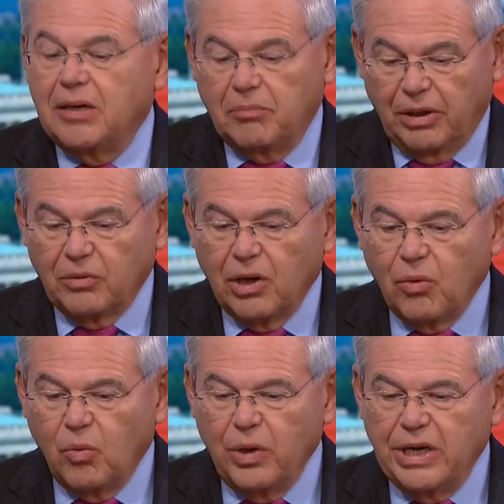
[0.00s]
But
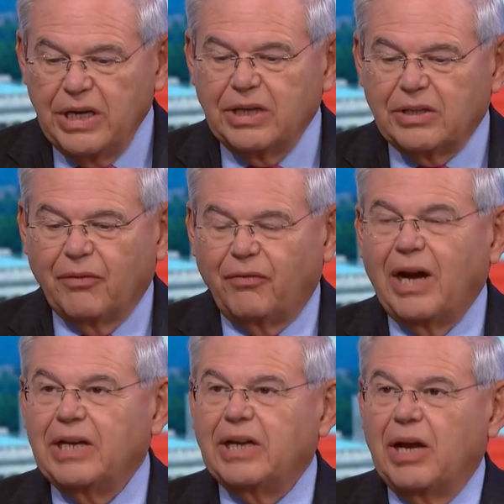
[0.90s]
we need to
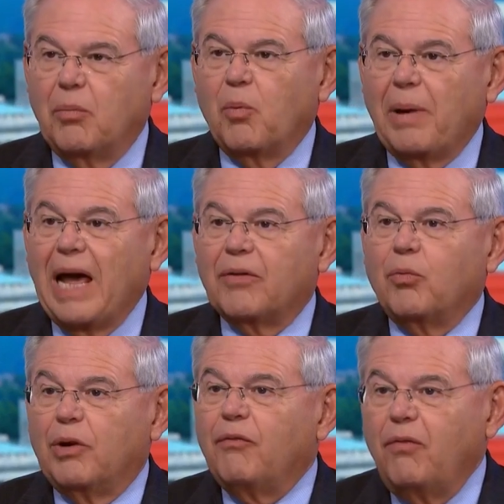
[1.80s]
find a
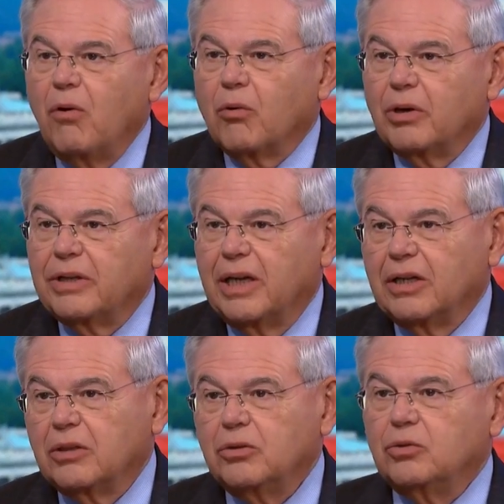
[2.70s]
pathway forward forward that
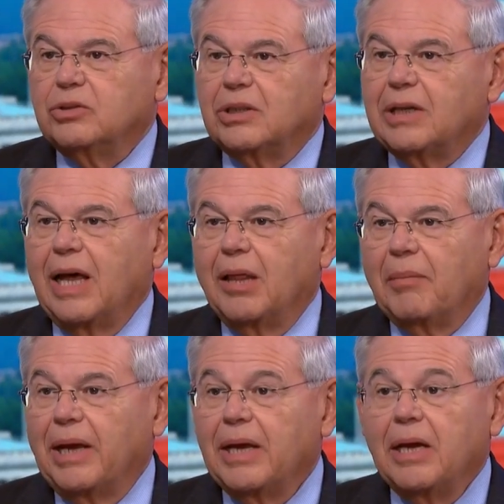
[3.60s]
includes the
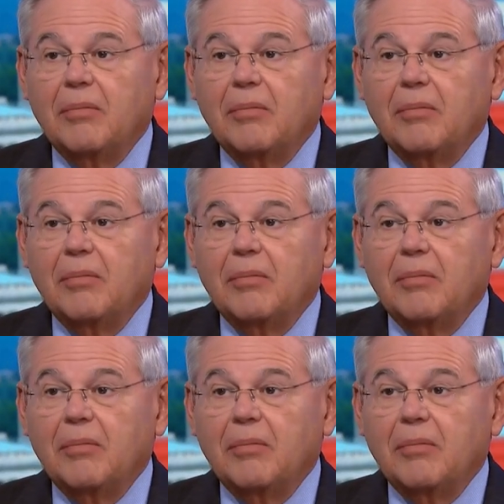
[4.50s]
Taliban.